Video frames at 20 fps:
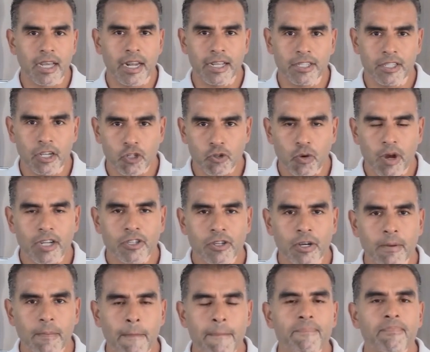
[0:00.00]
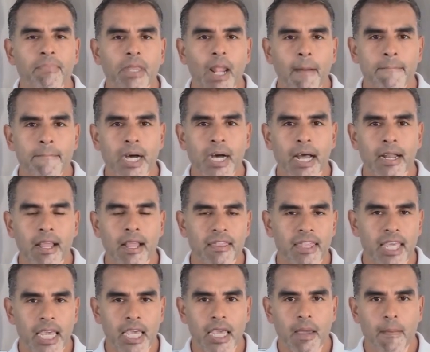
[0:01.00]
is on a dishwasher, but
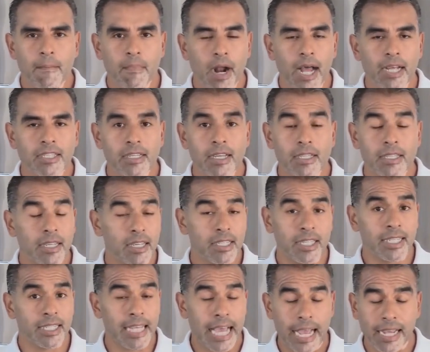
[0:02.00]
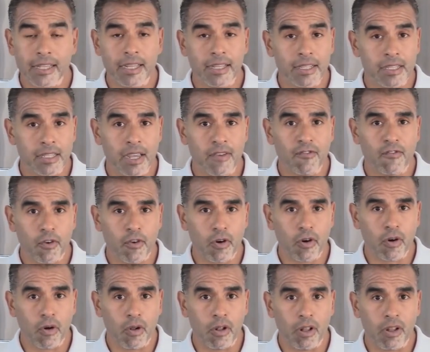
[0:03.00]
the process is exactly the same
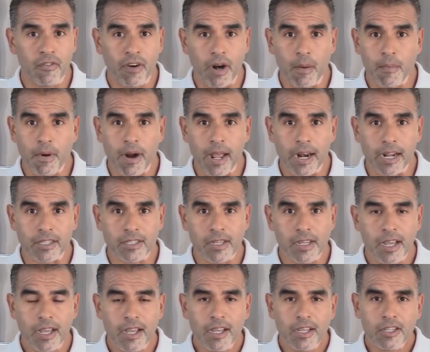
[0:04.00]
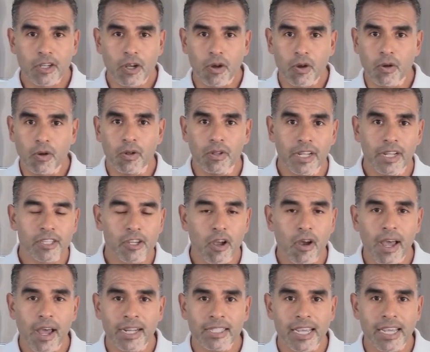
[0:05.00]
for all of our products. So let's
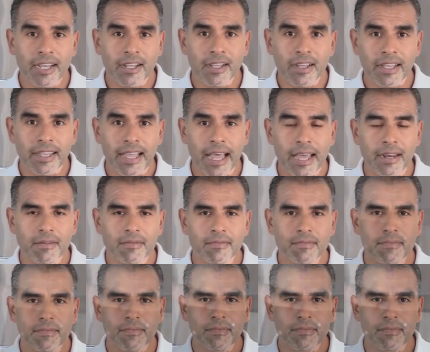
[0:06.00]
go ahead and take a look at that.